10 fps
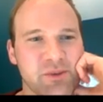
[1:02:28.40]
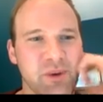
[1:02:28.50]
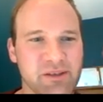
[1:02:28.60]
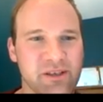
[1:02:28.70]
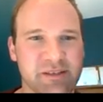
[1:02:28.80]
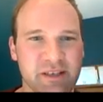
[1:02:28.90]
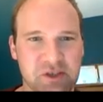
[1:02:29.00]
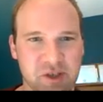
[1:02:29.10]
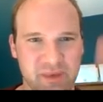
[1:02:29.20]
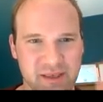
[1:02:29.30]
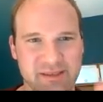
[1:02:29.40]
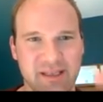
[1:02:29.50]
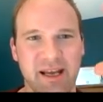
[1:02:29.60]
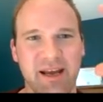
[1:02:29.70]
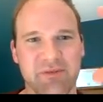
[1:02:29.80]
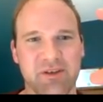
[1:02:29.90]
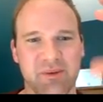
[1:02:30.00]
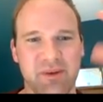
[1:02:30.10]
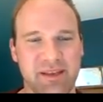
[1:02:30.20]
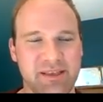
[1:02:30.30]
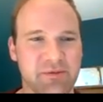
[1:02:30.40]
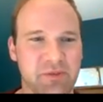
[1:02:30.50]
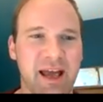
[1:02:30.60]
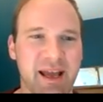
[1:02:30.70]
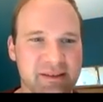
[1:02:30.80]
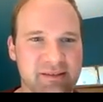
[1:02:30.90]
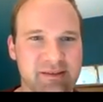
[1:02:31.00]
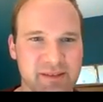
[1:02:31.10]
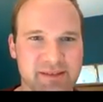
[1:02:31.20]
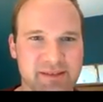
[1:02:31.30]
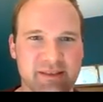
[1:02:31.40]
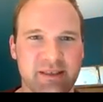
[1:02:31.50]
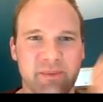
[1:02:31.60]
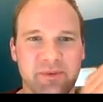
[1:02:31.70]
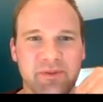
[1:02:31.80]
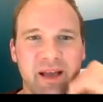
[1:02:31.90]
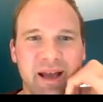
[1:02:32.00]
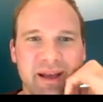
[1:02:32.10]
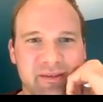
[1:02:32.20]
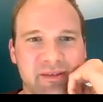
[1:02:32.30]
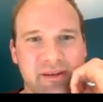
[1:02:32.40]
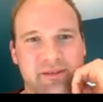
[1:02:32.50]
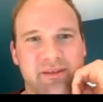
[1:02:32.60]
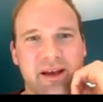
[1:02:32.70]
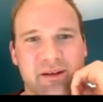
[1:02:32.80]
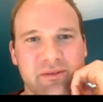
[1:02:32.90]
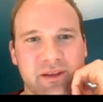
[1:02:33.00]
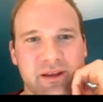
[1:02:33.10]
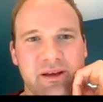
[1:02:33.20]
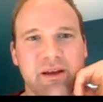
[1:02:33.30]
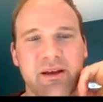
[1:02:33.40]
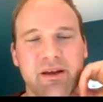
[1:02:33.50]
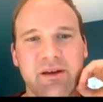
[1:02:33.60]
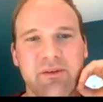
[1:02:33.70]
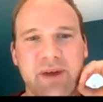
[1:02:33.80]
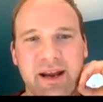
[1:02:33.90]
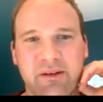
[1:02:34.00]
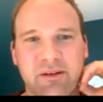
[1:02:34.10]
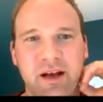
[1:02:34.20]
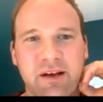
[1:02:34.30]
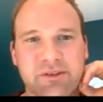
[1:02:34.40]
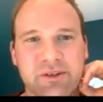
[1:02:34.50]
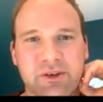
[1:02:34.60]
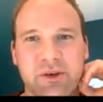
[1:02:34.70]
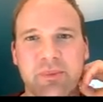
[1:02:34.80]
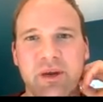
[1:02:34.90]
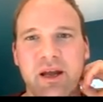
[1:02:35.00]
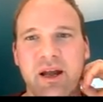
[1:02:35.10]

squares are essential because they have to do with these flats, the system of flats inside of the right-angled Coxeter group.